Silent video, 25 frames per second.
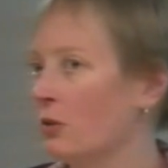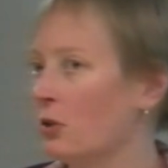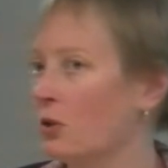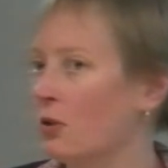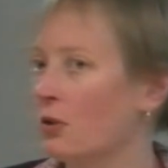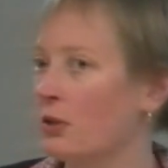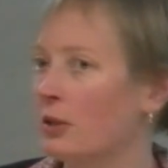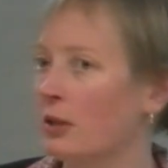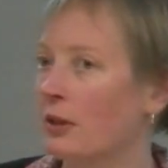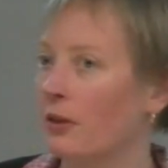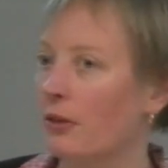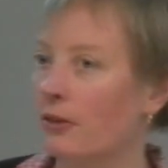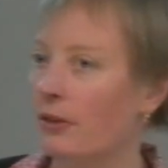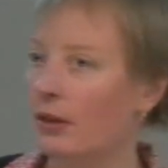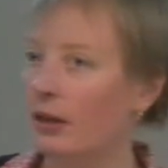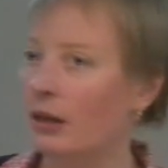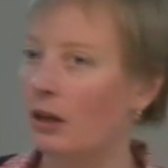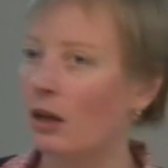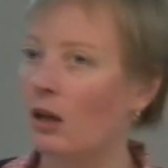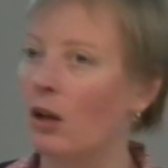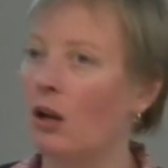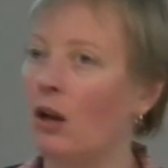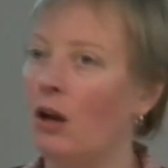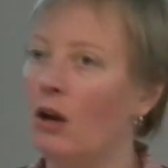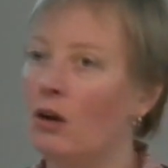So
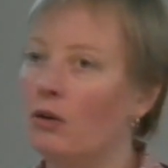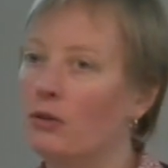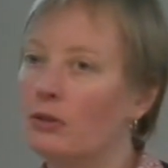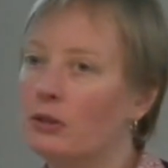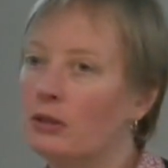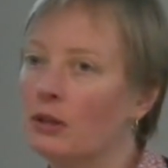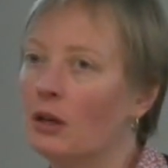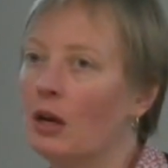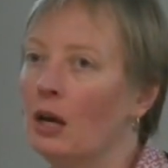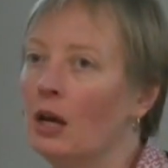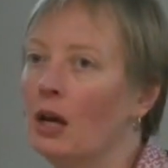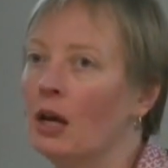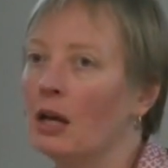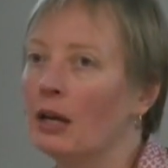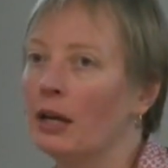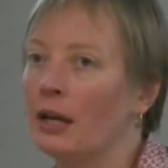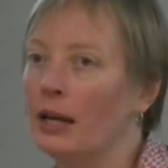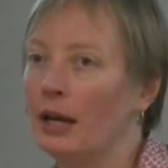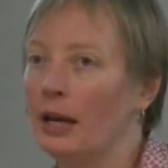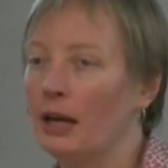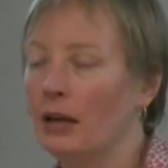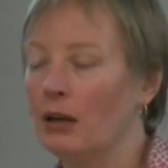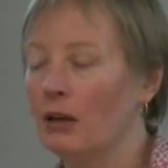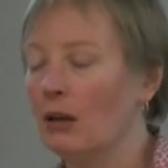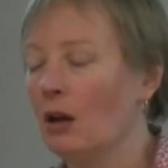synthetic clothes
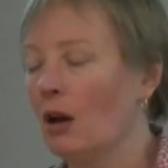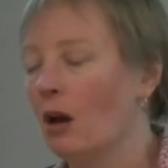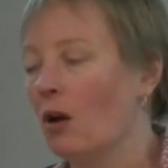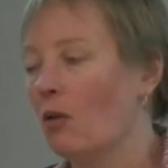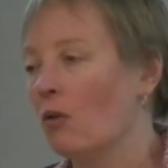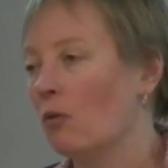can